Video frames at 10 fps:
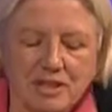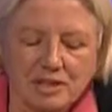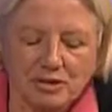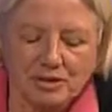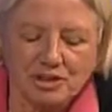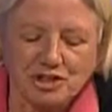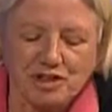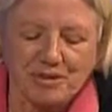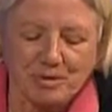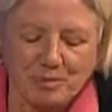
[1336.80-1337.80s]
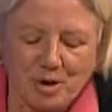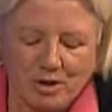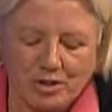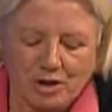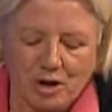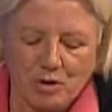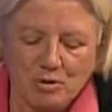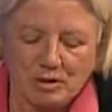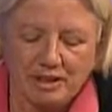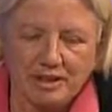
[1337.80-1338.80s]
the Attorney General Martha
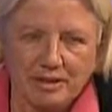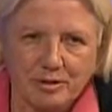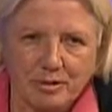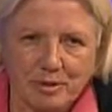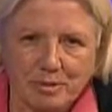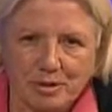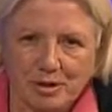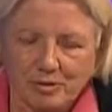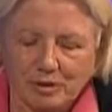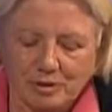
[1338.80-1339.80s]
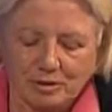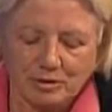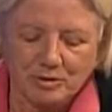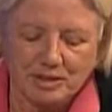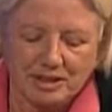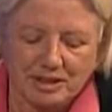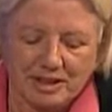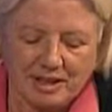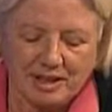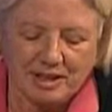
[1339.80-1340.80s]
Coakley, you remember her for losing
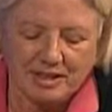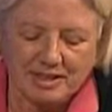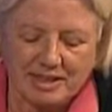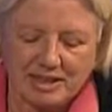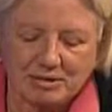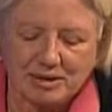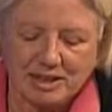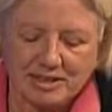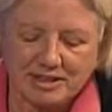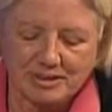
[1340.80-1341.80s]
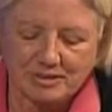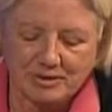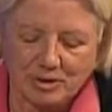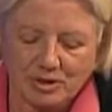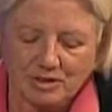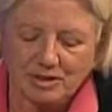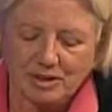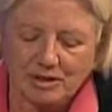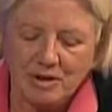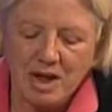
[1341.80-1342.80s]
the uh, Senate race a few years
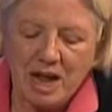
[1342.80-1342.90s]
ago,